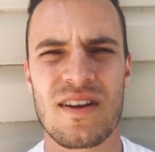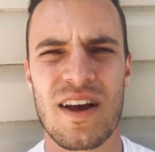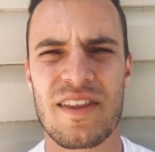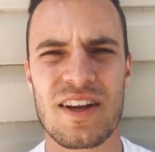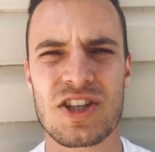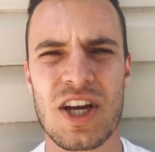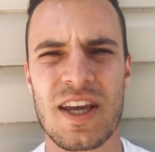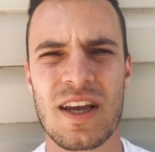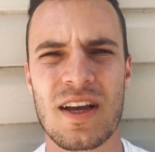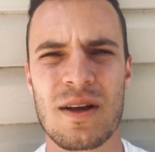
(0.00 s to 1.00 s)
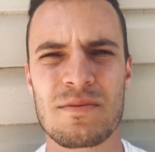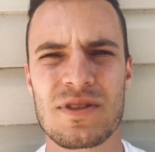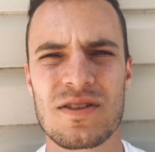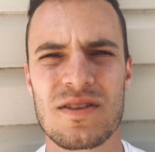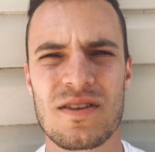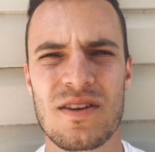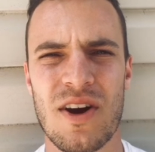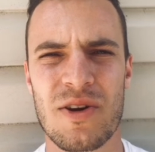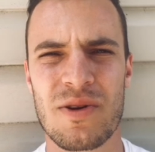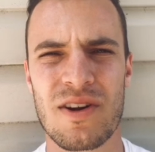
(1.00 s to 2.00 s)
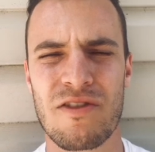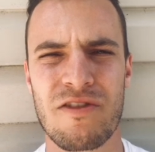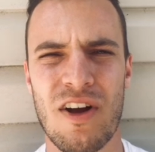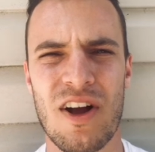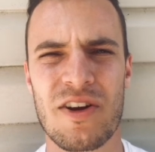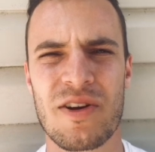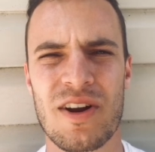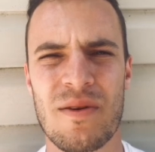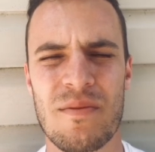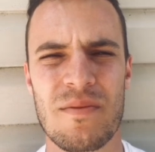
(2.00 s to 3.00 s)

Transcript: and that shaking comes are you gonna fall? Are you gonna